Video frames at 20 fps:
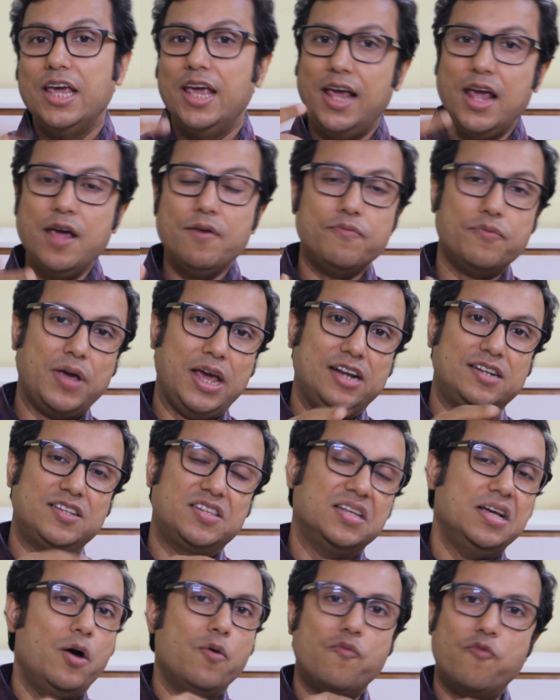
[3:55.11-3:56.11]
if gets
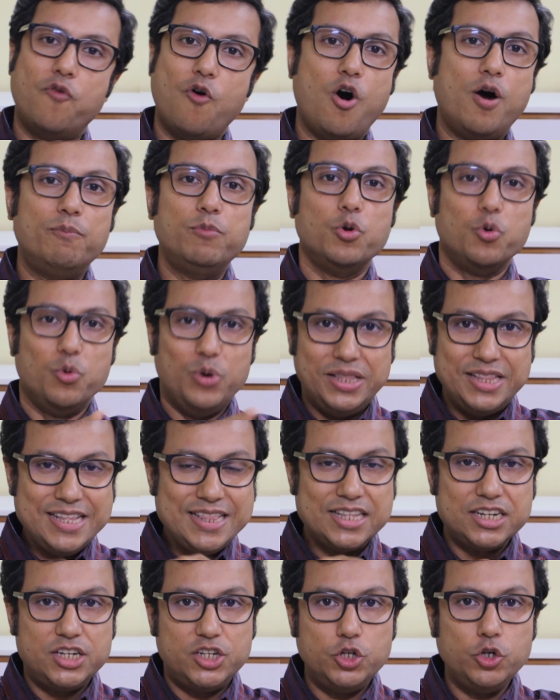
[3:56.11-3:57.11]
formed within
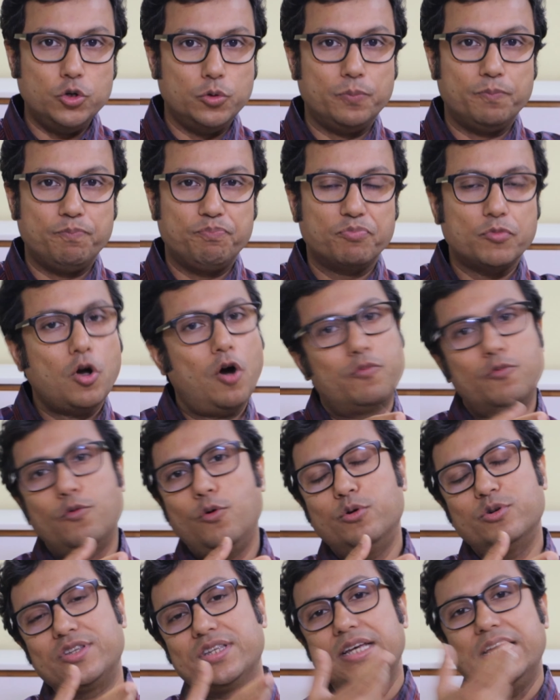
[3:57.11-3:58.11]
the tube, of
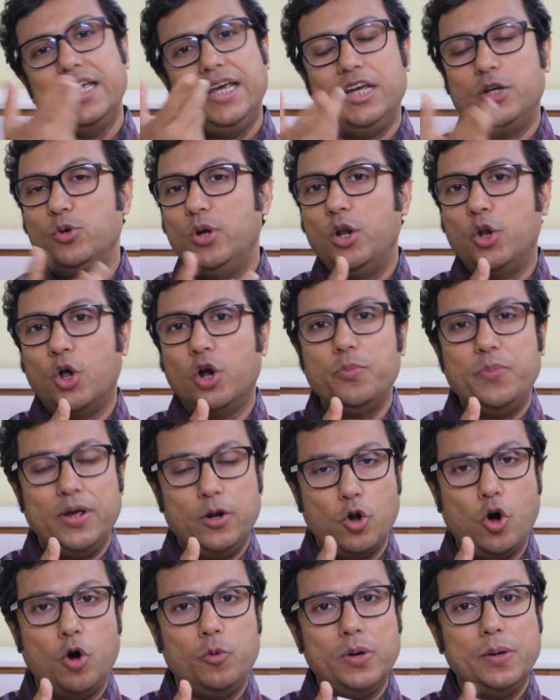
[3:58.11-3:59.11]
course, it will not be a
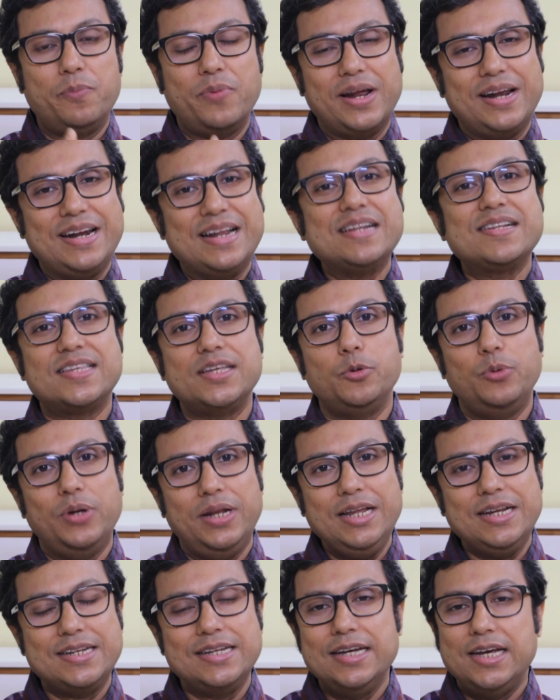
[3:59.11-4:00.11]
normal pregnancy, will
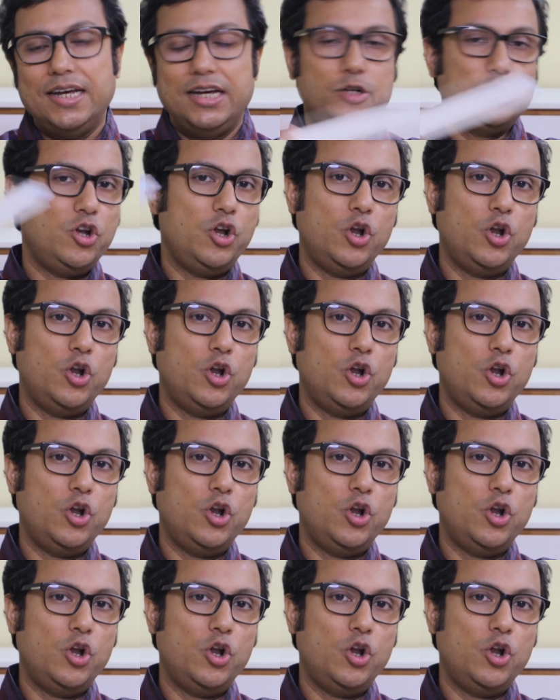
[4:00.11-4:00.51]
it? It will